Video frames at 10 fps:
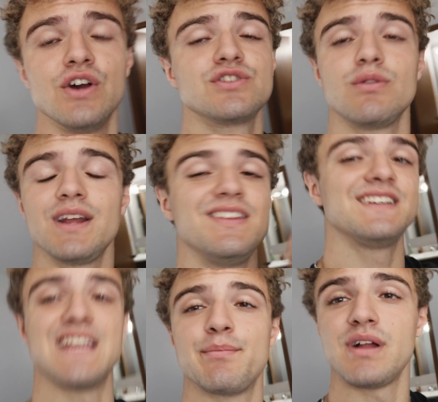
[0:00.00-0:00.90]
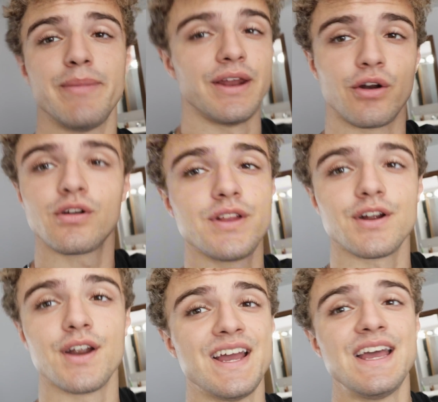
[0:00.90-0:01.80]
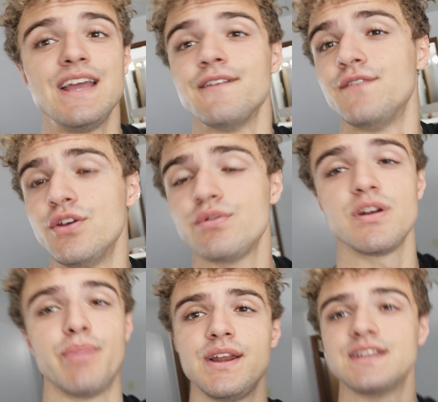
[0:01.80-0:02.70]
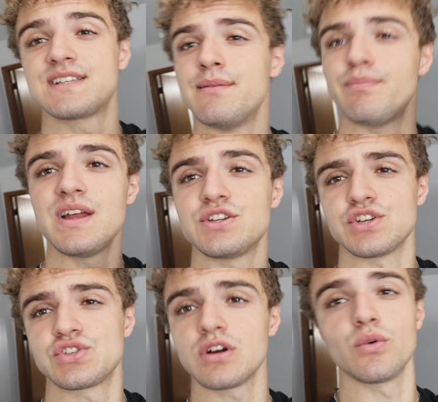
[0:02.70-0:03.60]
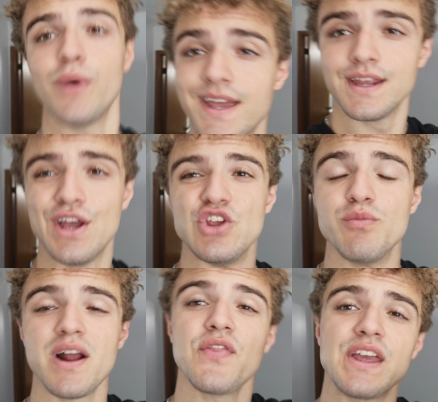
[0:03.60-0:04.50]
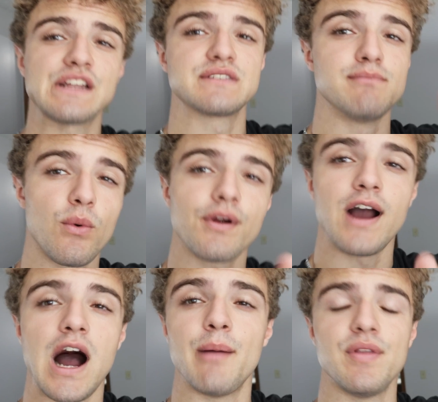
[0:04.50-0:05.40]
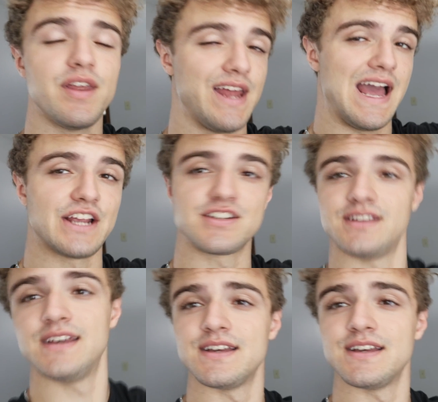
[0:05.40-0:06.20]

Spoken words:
So like the example I made earlier, if you and your buddies can bench a certain weight, you might think it's more common than it actually